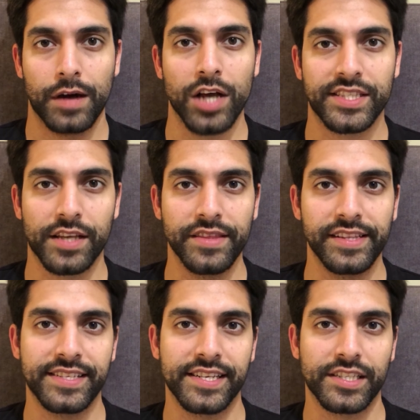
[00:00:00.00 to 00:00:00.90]
On Sunday,
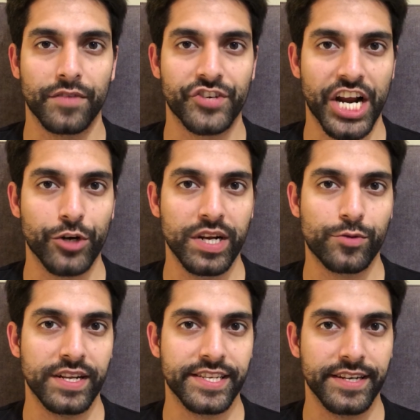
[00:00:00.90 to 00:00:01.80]
the 6th of January
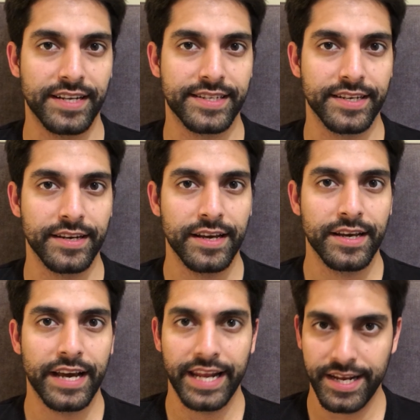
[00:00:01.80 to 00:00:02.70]
2019, an